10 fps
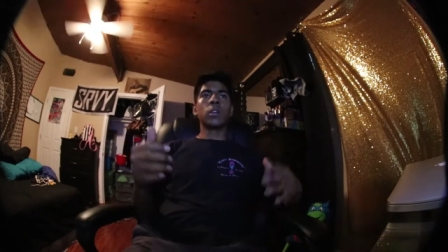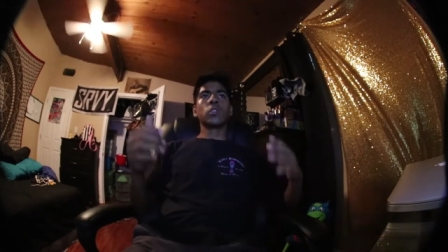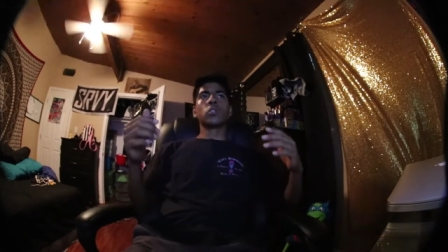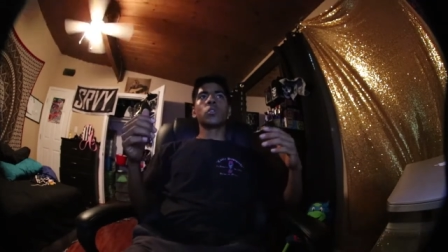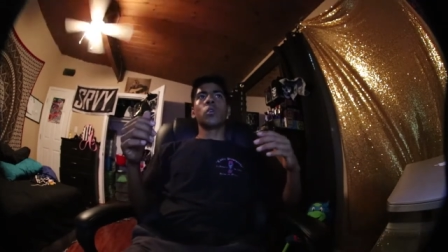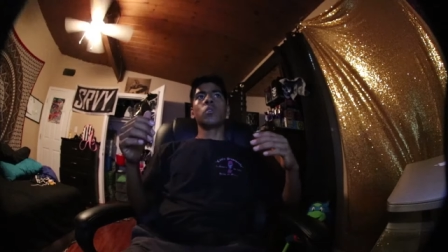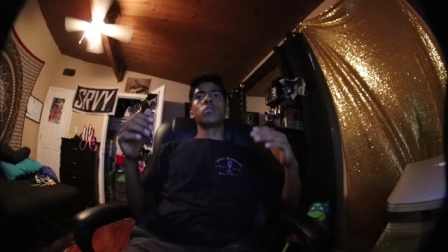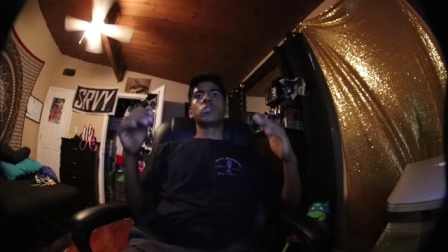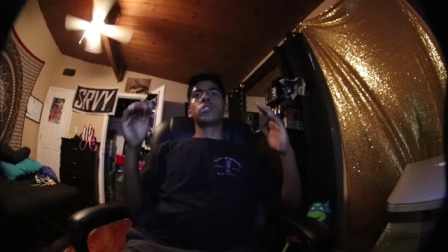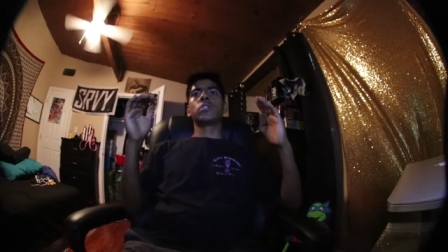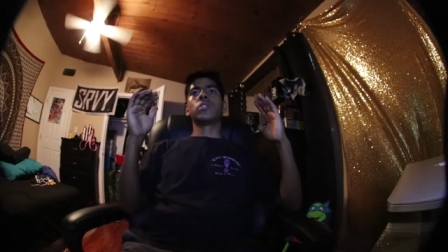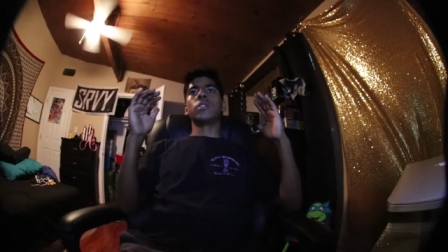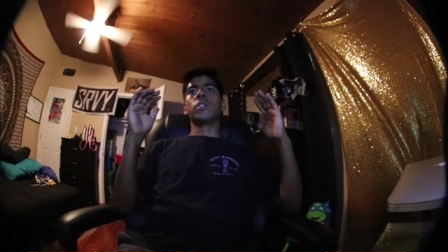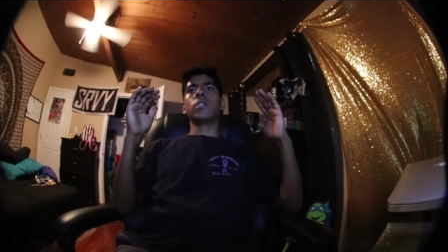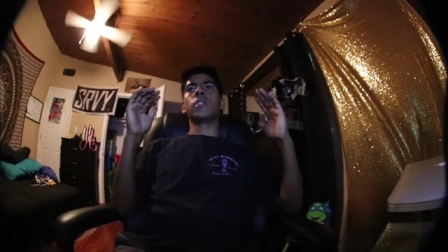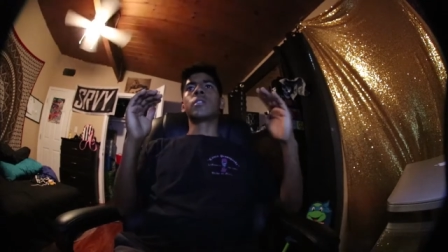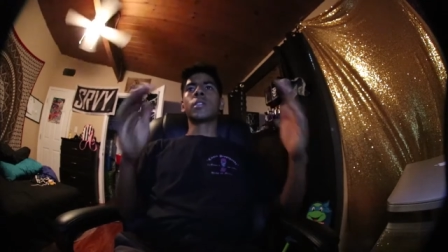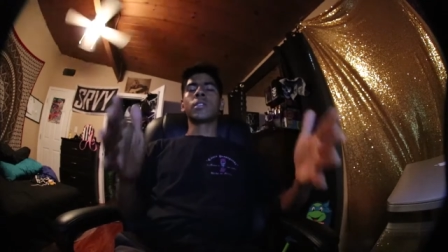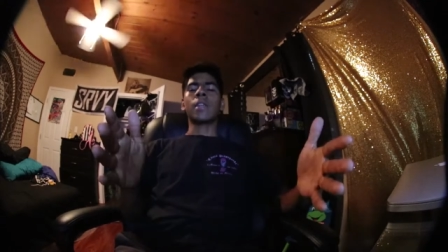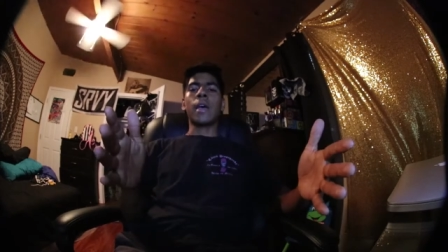So,
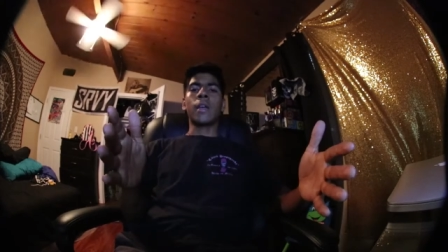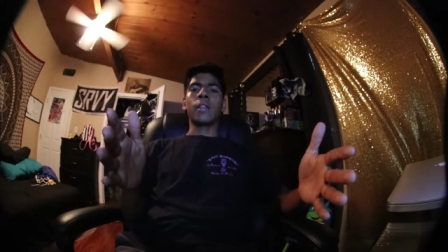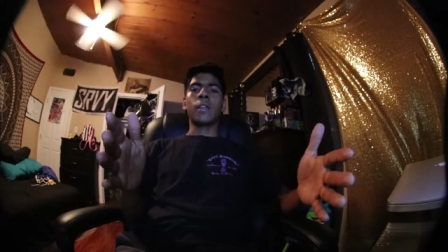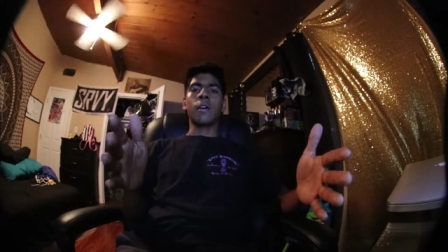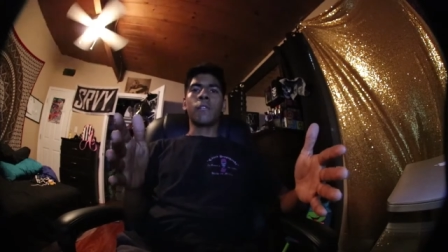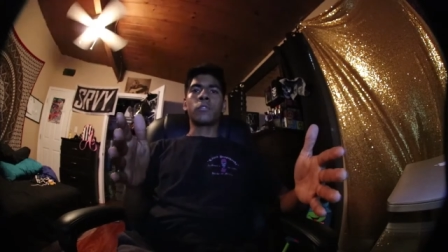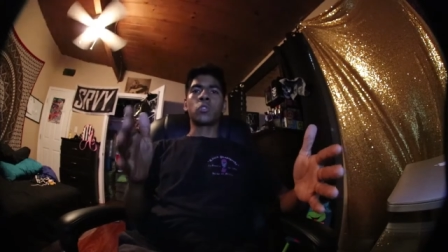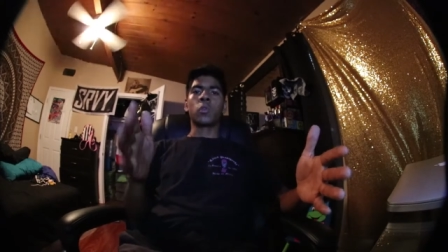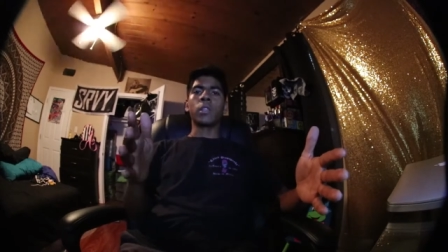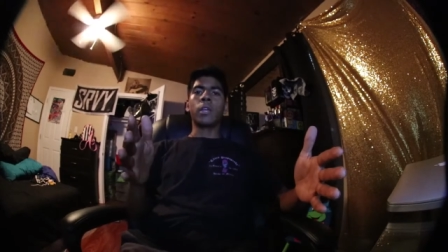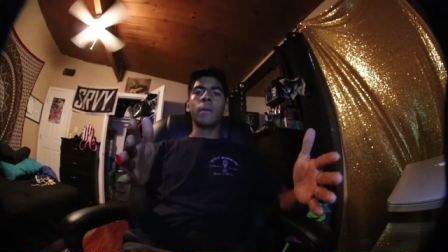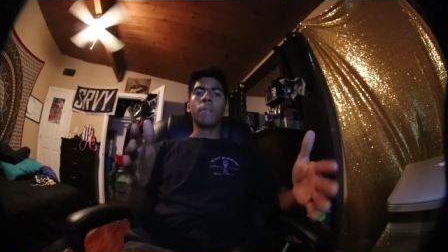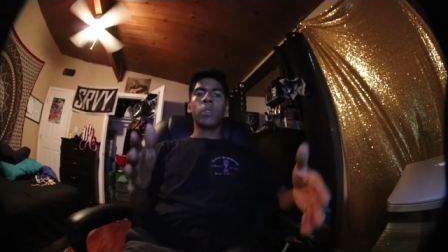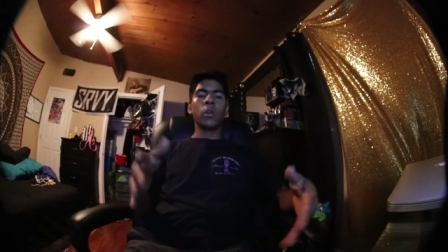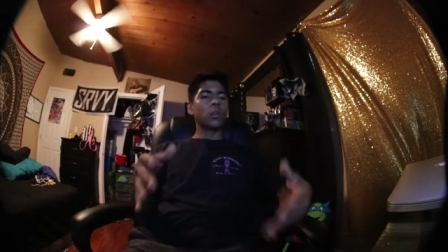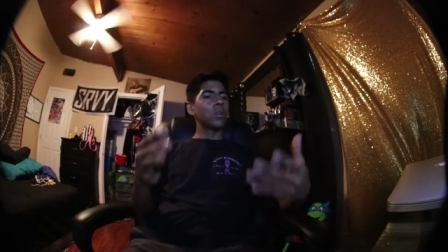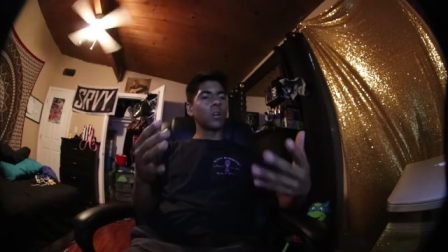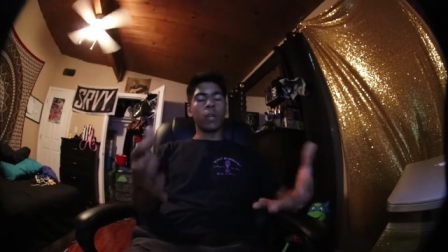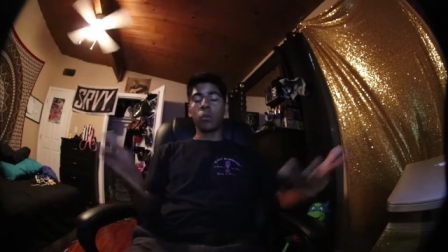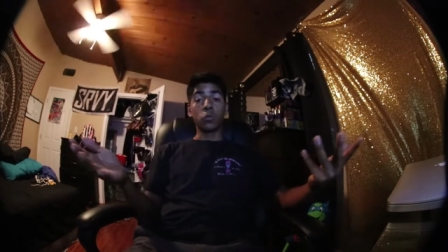since that ended off shortly,
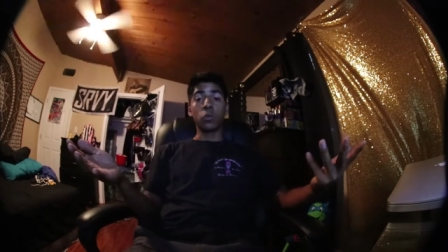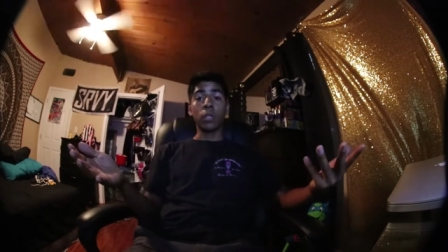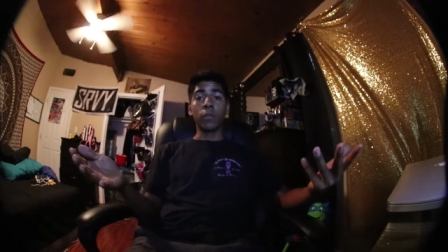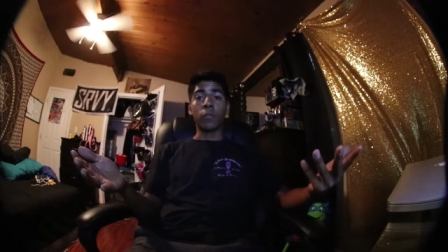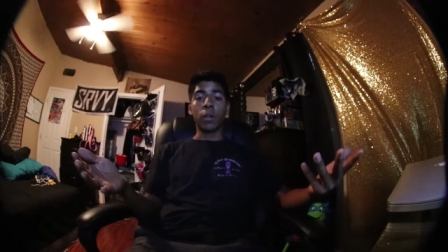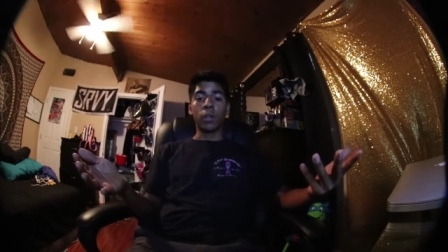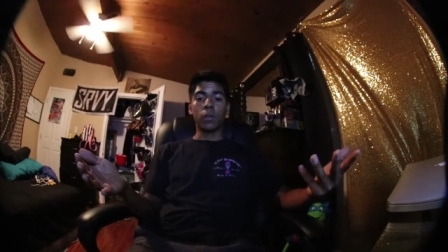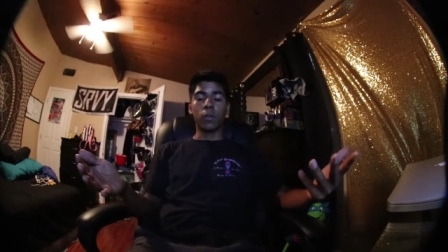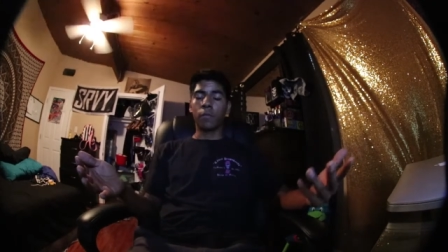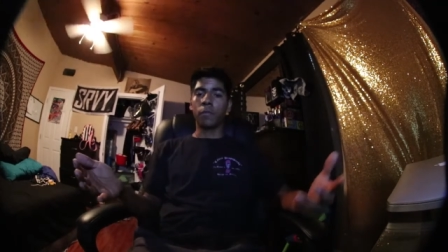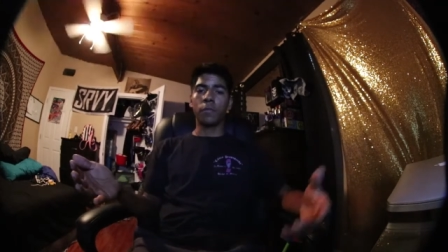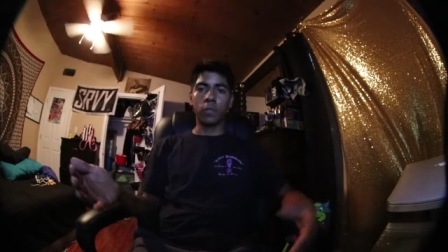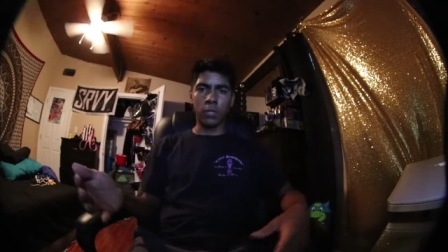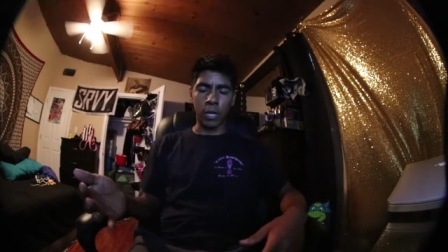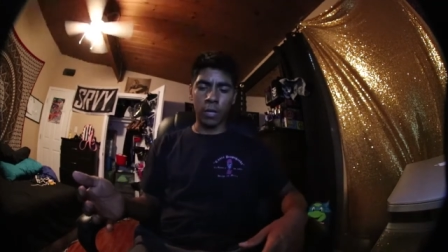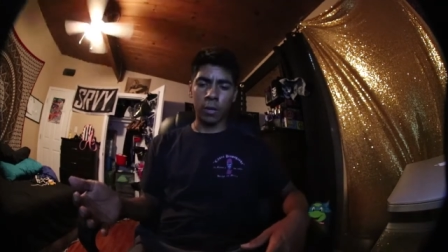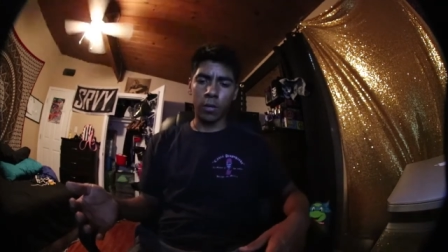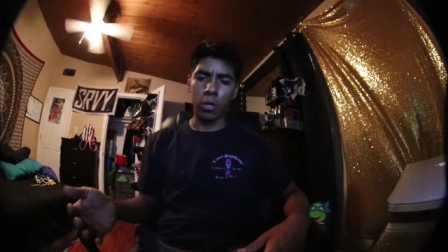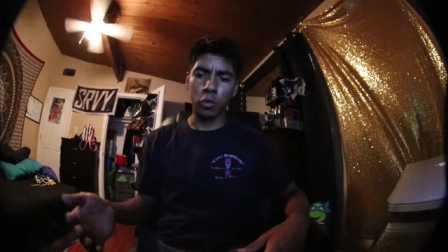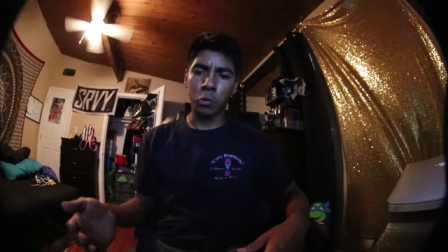it was really fun. Skated
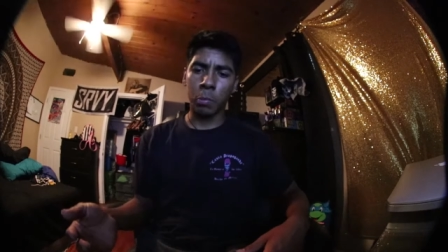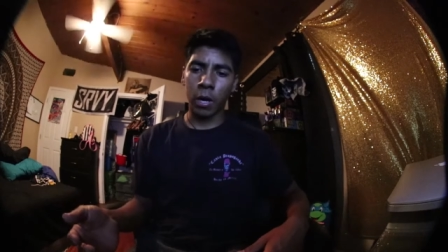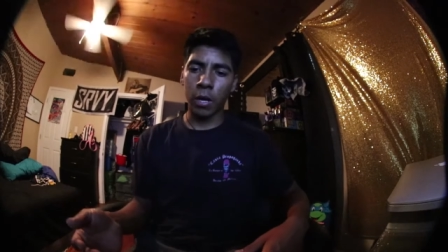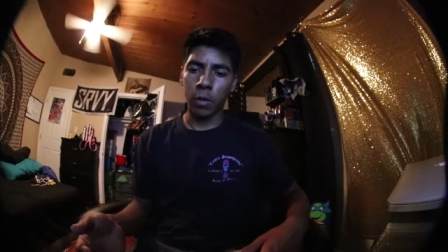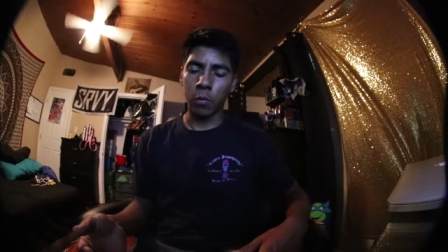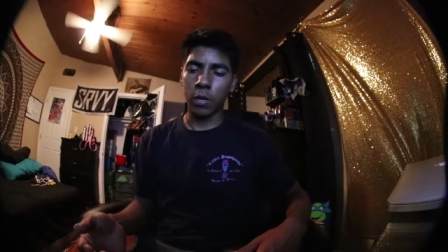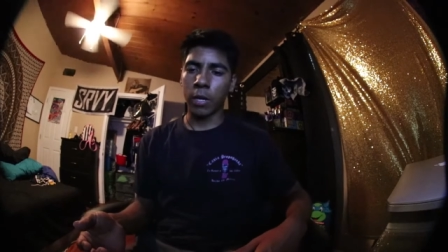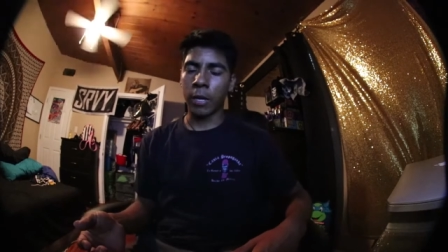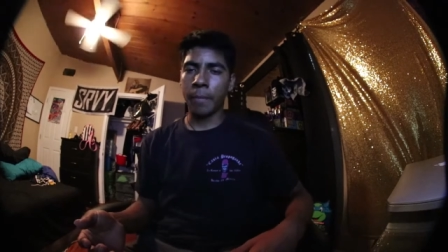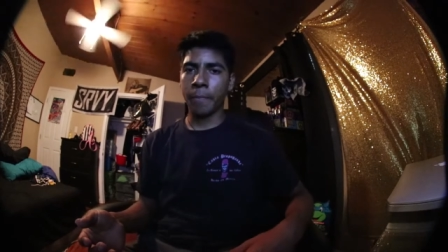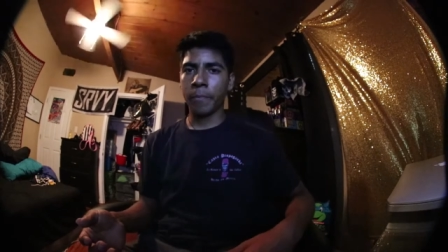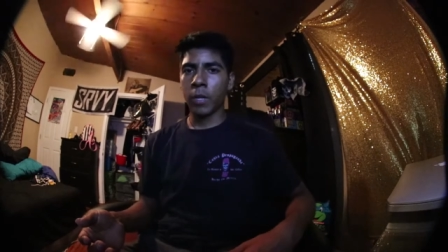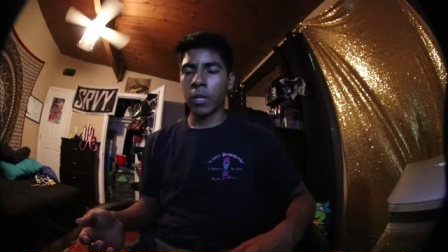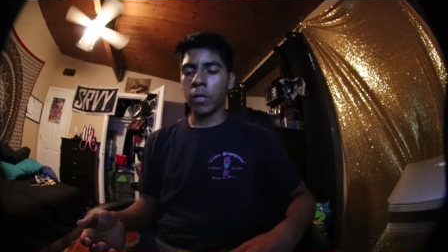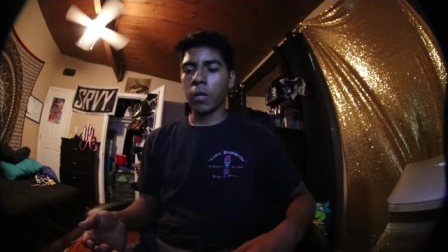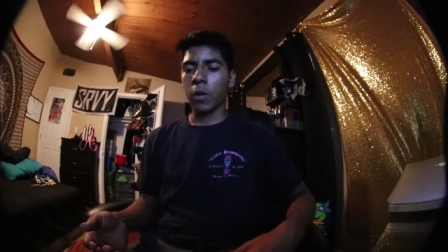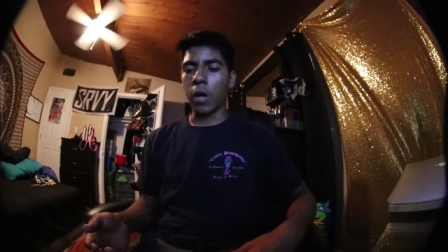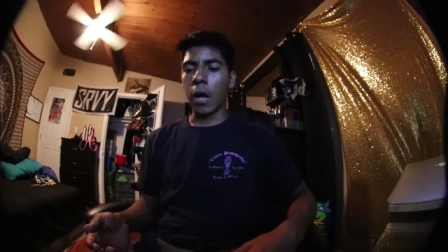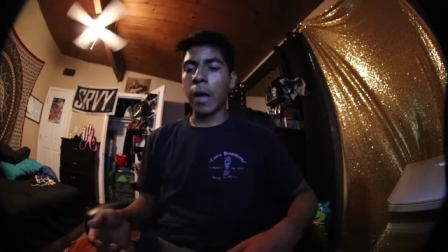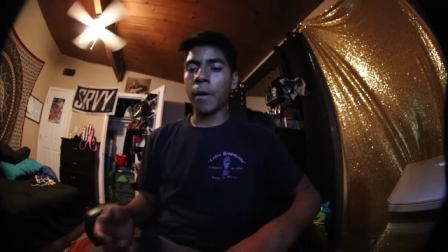a new spot and whatnot.
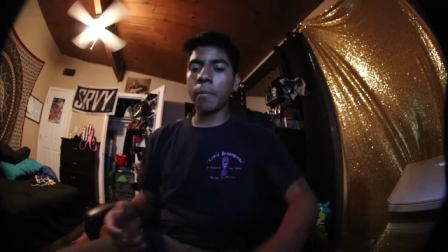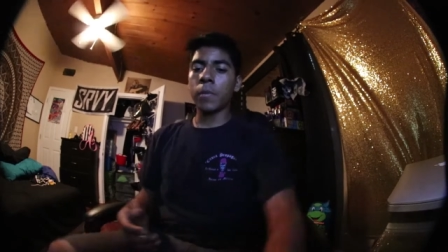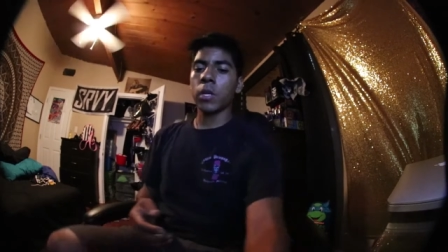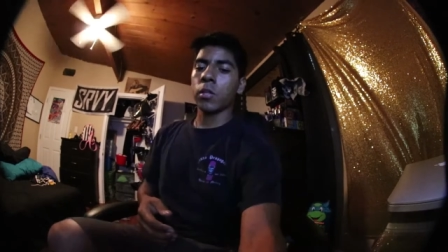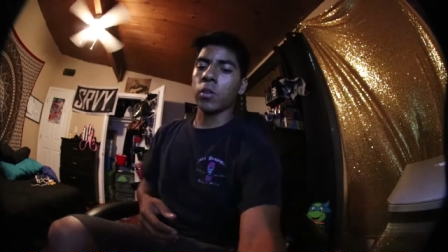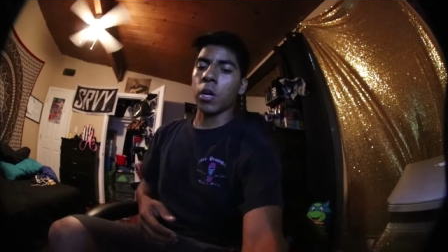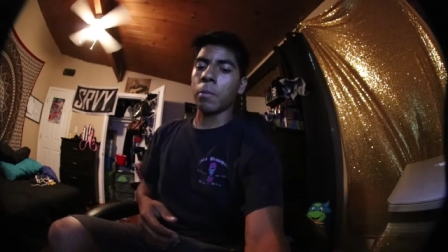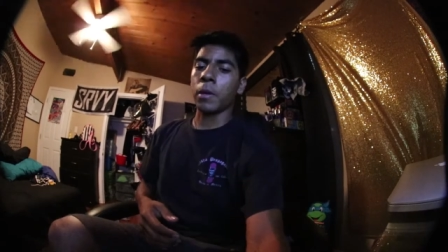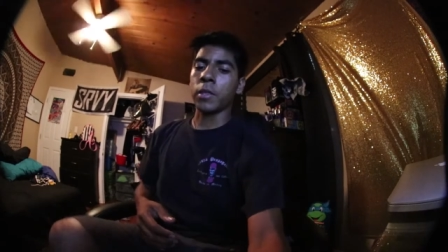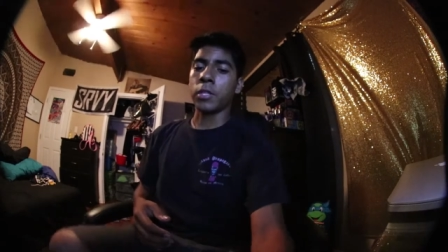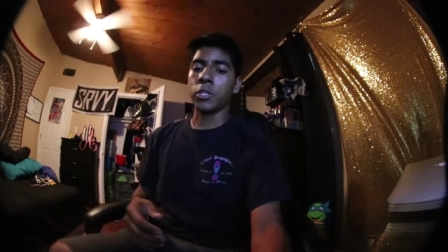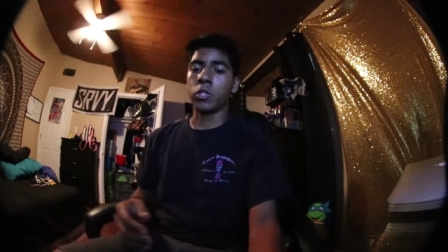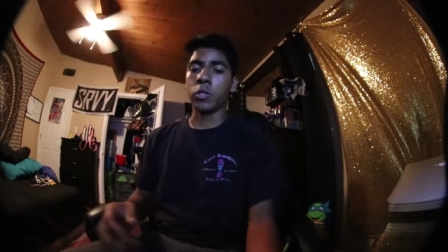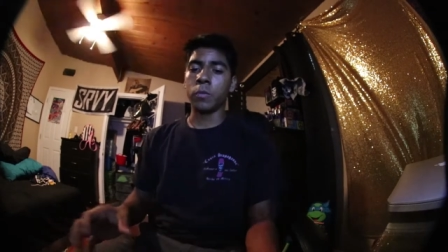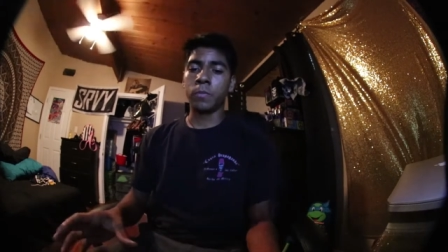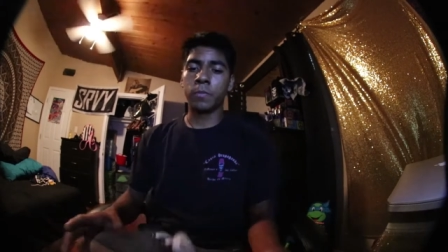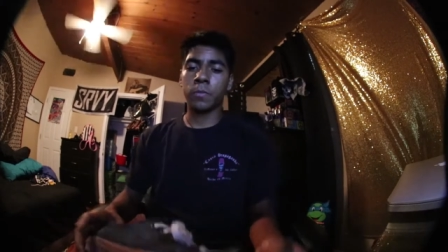I'm gonna talk about this shoe.